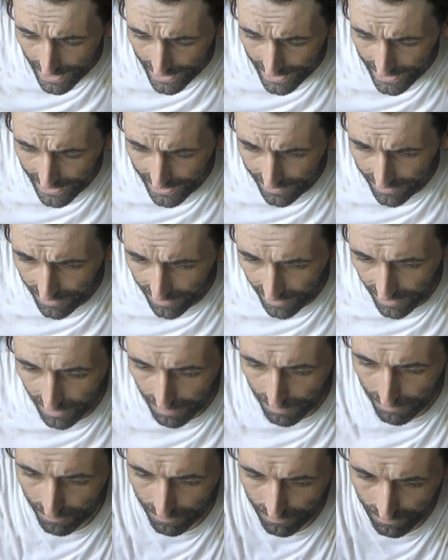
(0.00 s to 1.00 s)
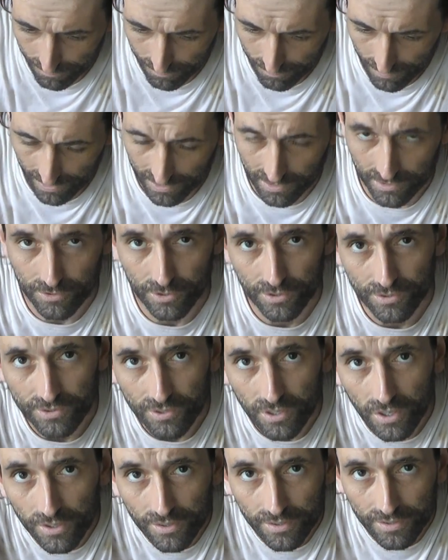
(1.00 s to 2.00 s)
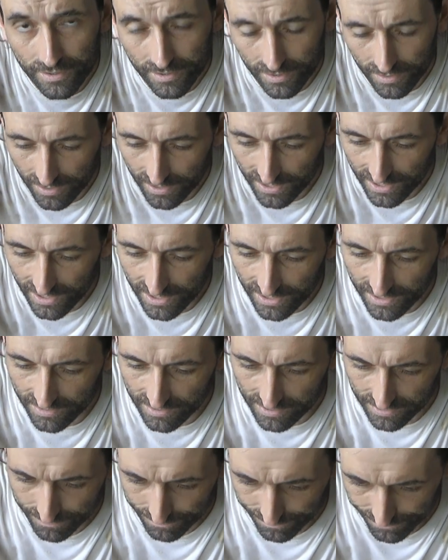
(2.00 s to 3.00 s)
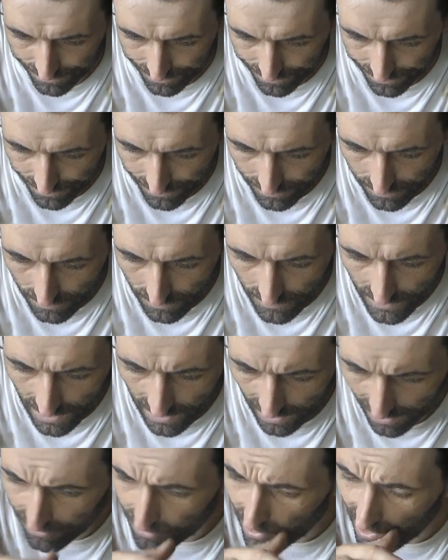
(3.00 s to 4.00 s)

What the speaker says: heat the metal to a certain heat, like